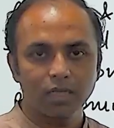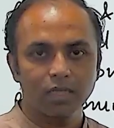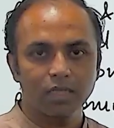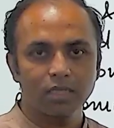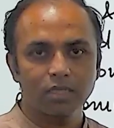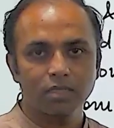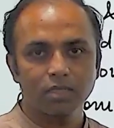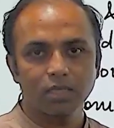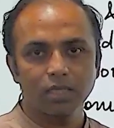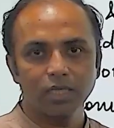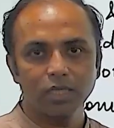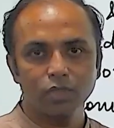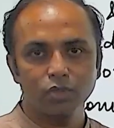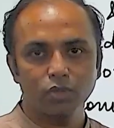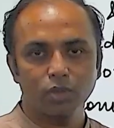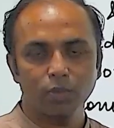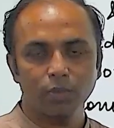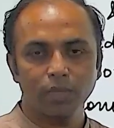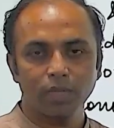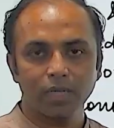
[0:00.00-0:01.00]
the
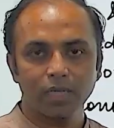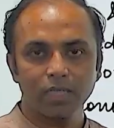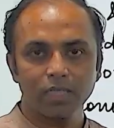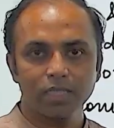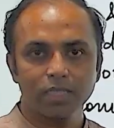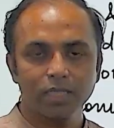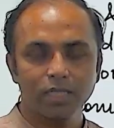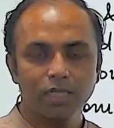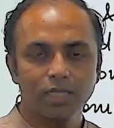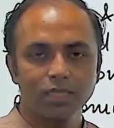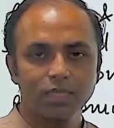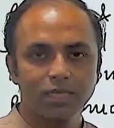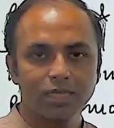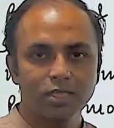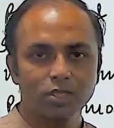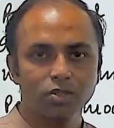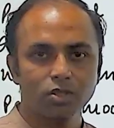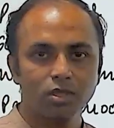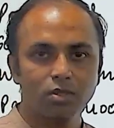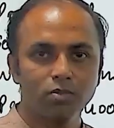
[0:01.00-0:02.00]
tropical easterly jet
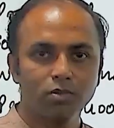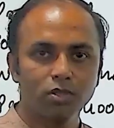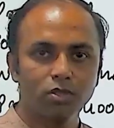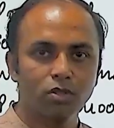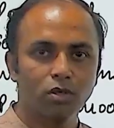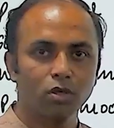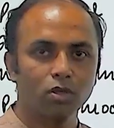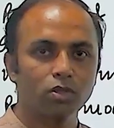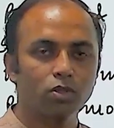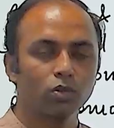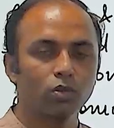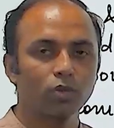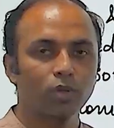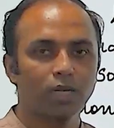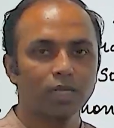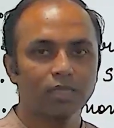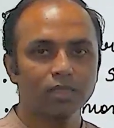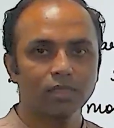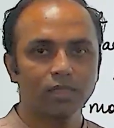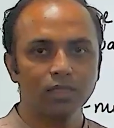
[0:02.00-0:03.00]
streams, also known
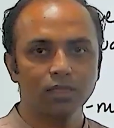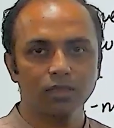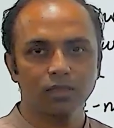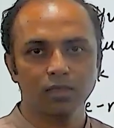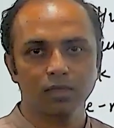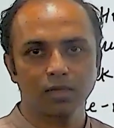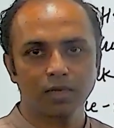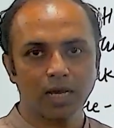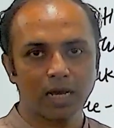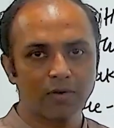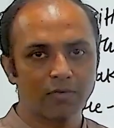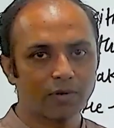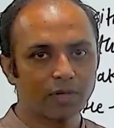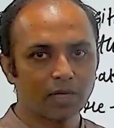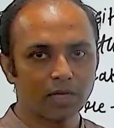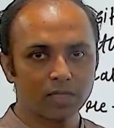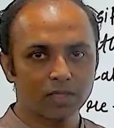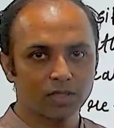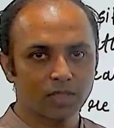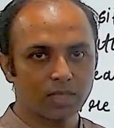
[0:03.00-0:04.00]
as the
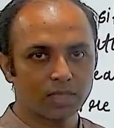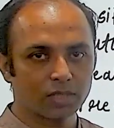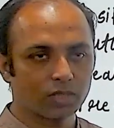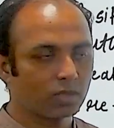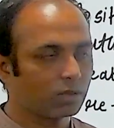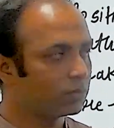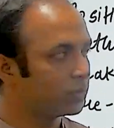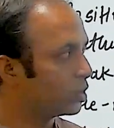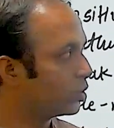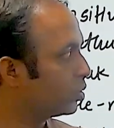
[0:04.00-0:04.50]
African jet stream.